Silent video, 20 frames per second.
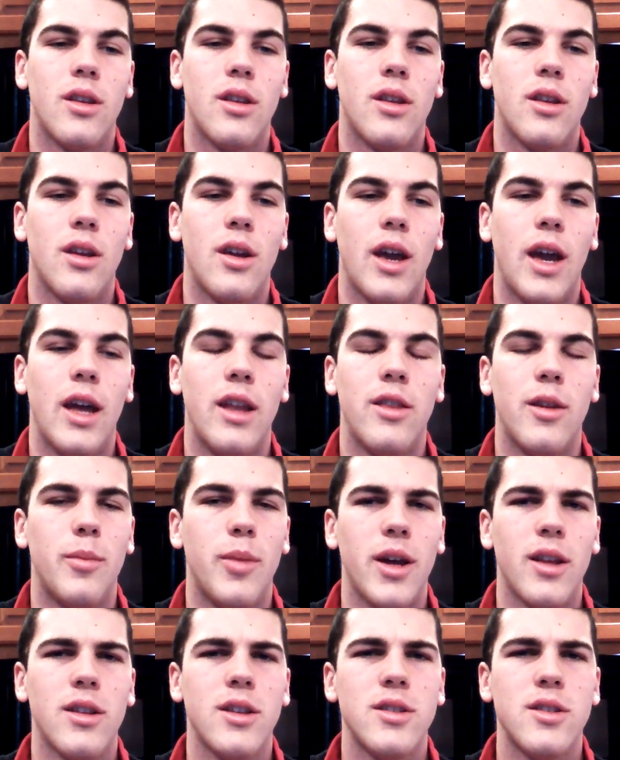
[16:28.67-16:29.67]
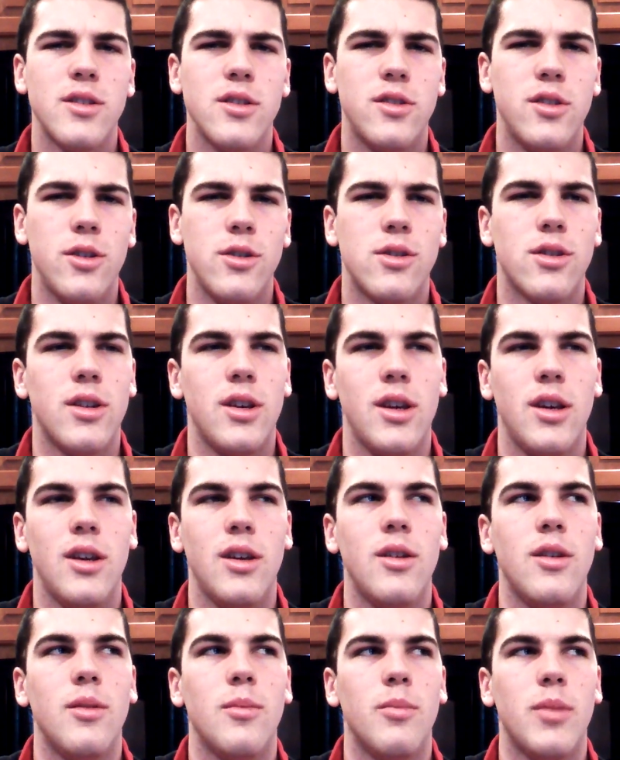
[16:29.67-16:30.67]
and the ban list is
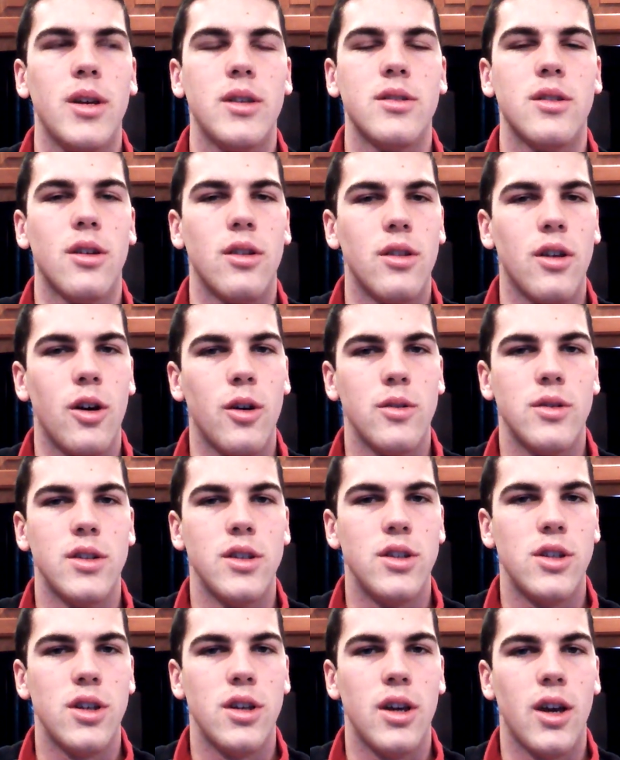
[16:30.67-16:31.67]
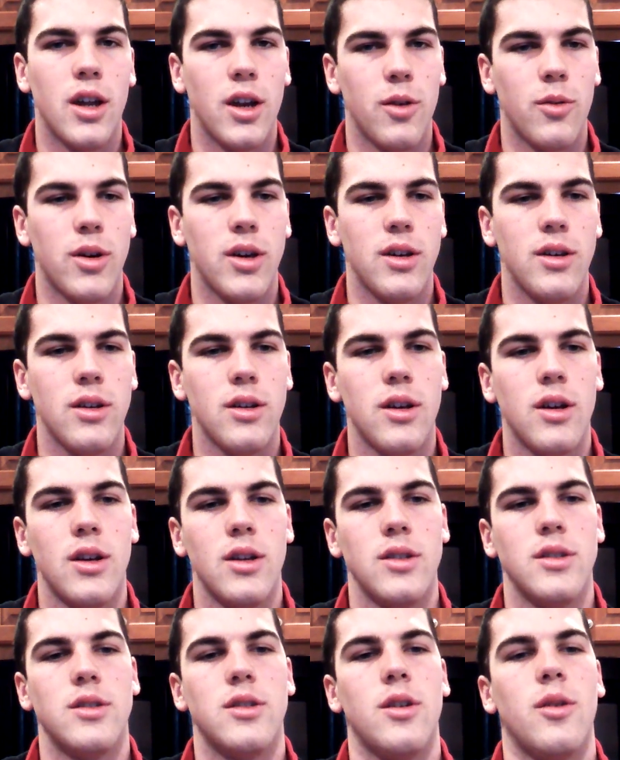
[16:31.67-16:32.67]
usually based on the OCG anyway.
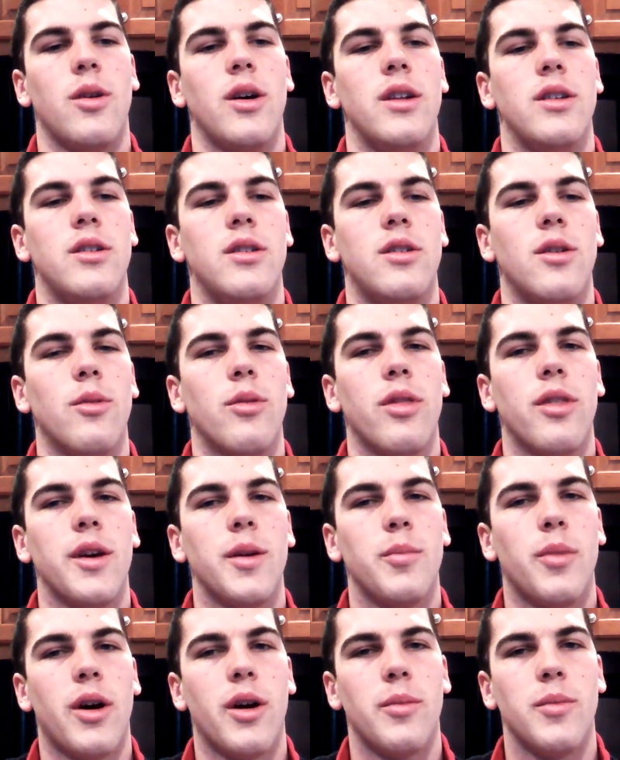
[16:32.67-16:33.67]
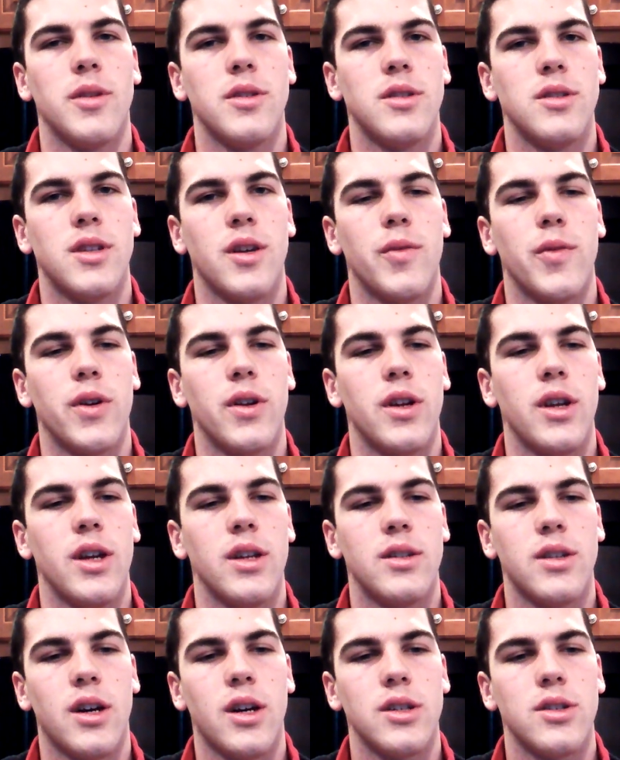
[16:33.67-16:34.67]
So I don't think Bottomless is ever going to get
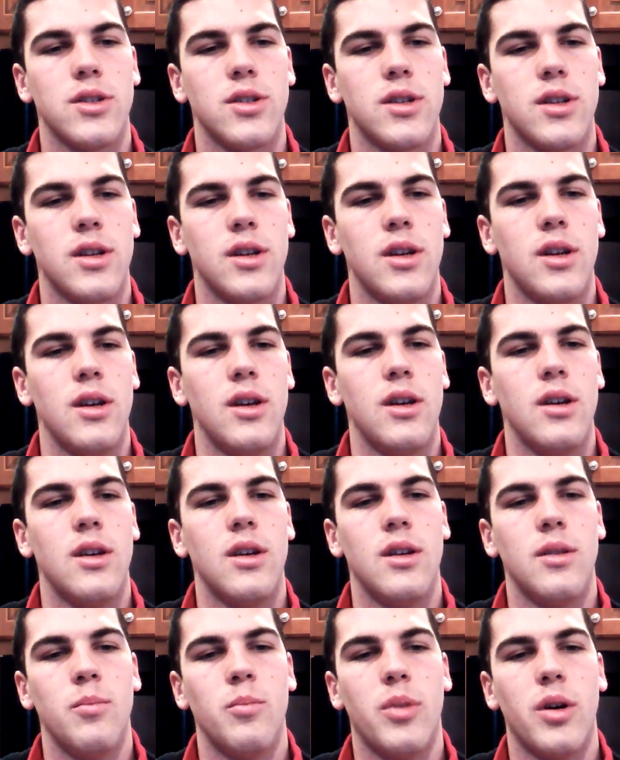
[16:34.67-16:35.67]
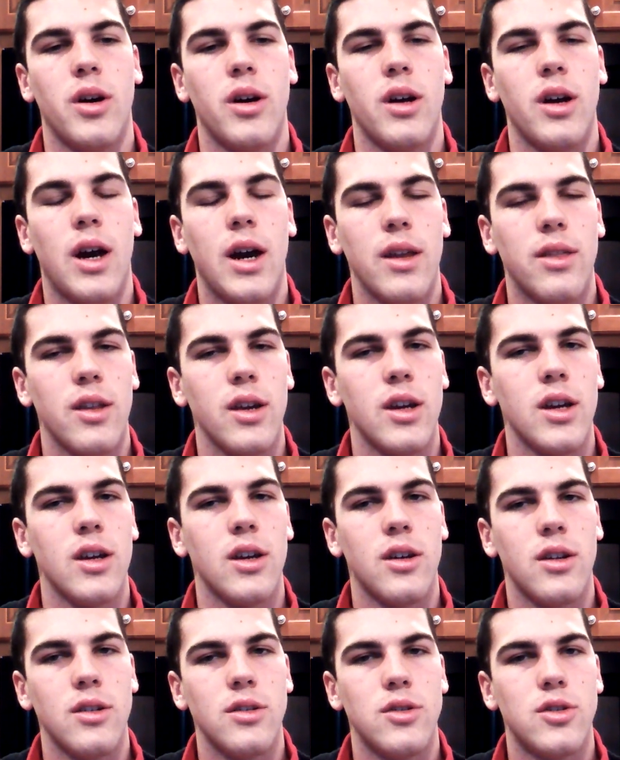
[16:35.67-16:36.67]
touched, but I think it
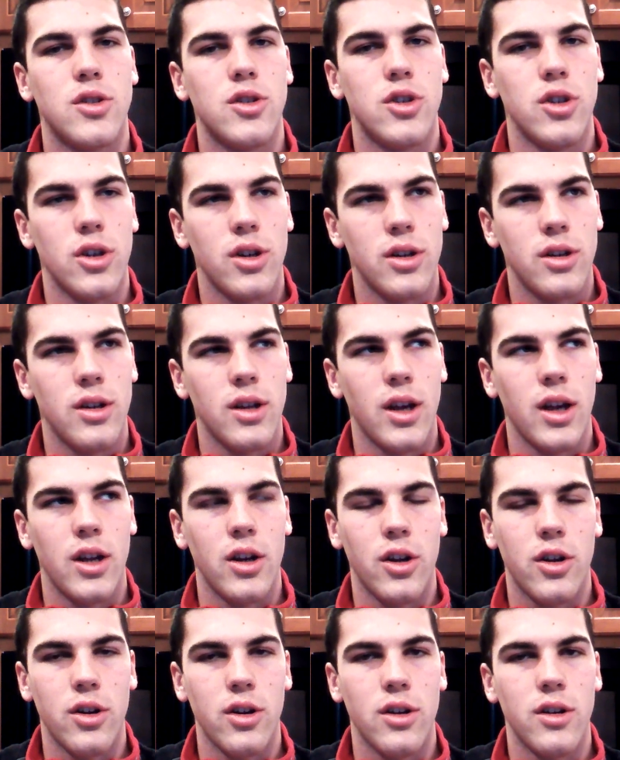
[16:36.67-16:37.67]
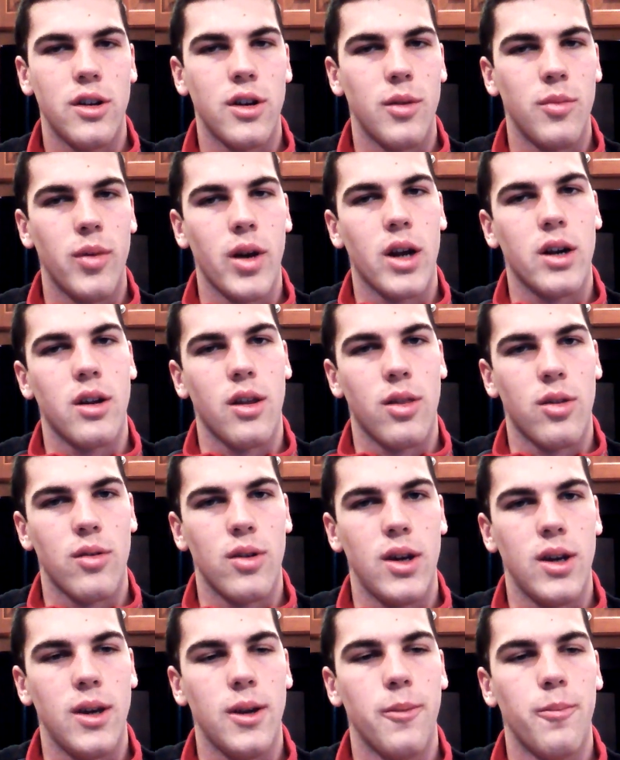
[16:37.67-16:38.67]
should and could come back to 3
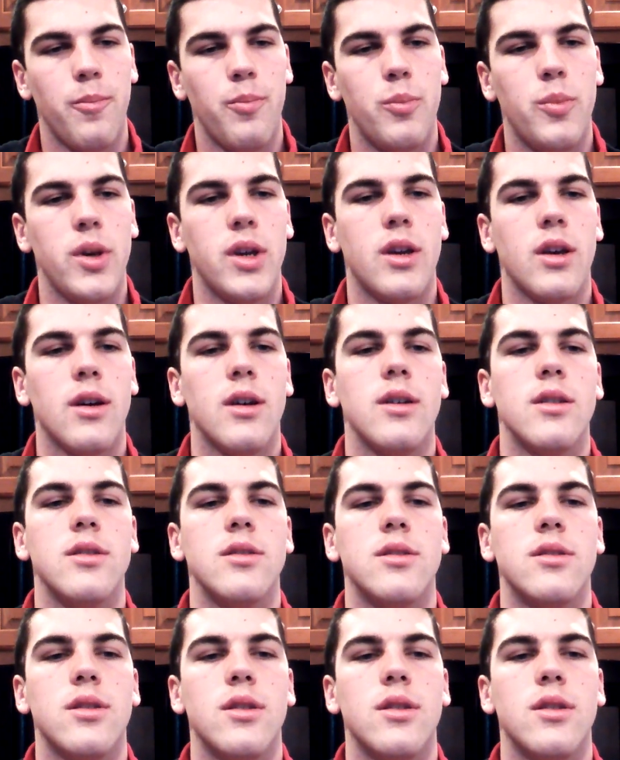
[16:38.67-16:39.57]
because